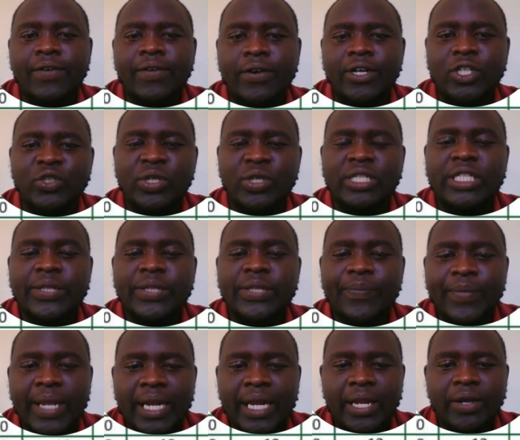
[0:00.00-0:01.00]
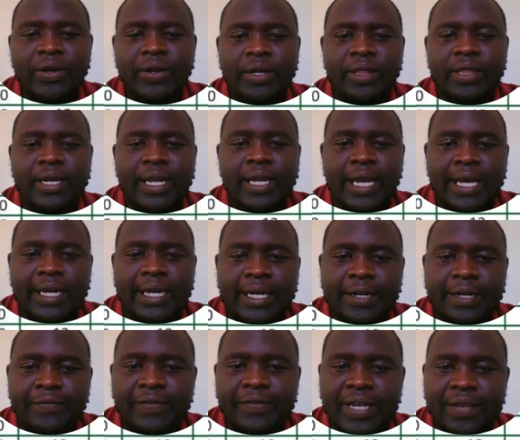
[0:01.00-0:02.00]
our
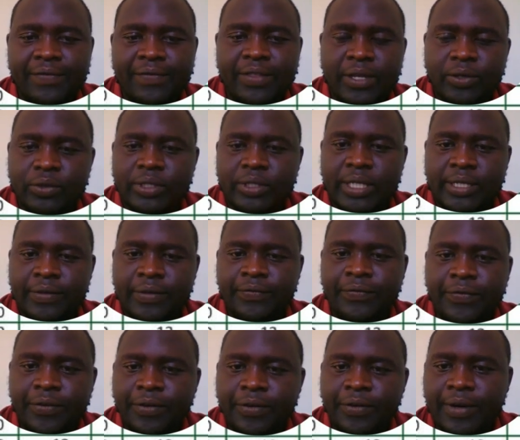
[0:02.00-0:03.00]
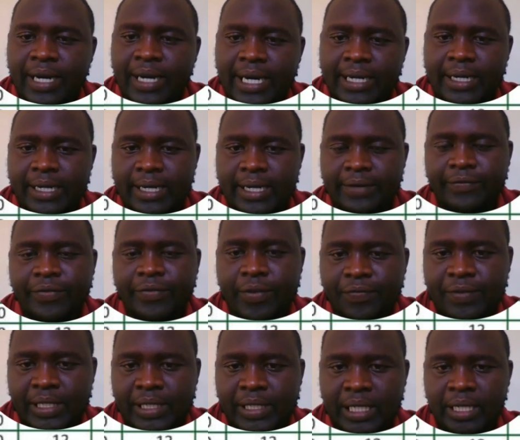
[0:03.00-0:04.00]

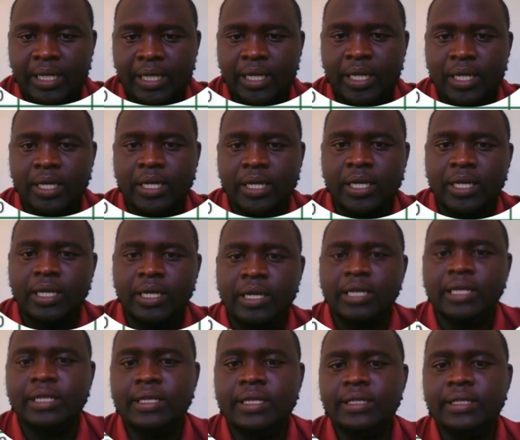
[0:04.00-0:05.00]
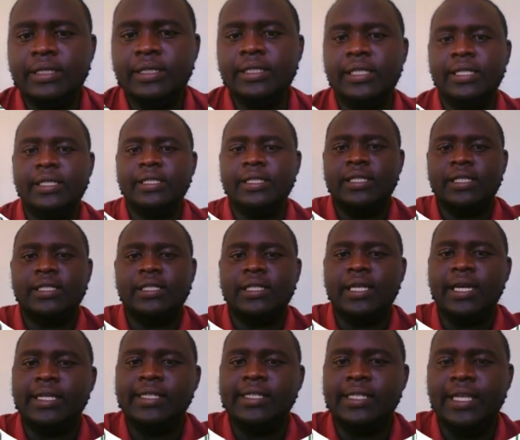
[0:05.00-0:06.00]
20,305,450. This is
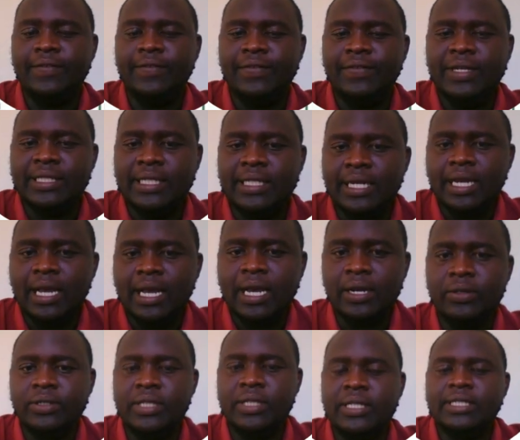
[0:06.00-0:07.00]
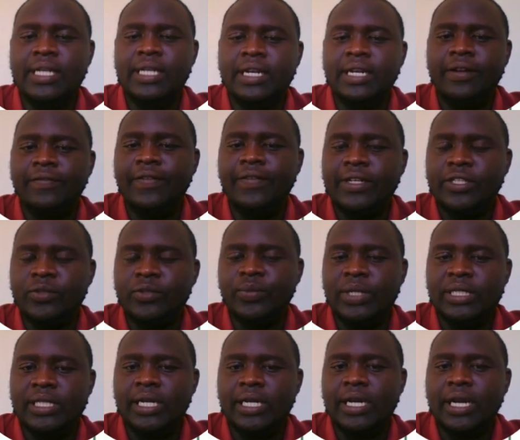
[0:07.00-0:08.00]
a savings account. This is an
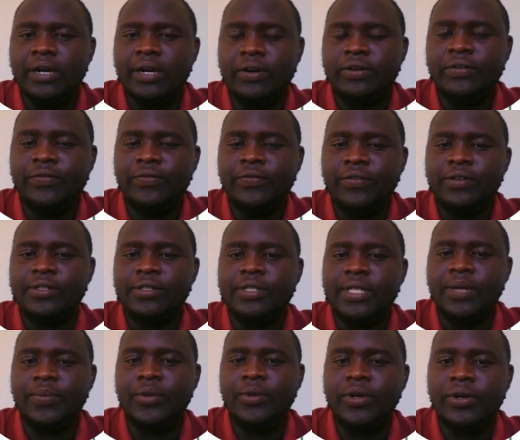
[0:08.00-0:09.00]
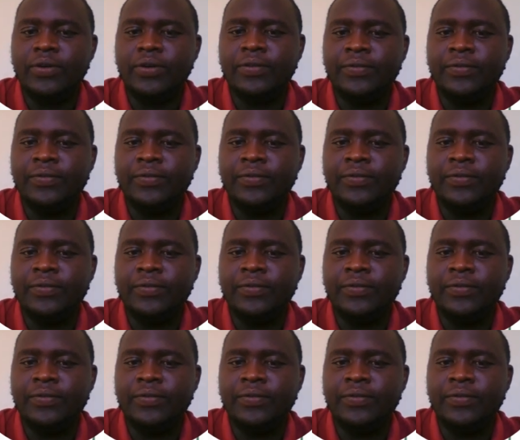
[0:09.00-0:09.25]
investment account for someone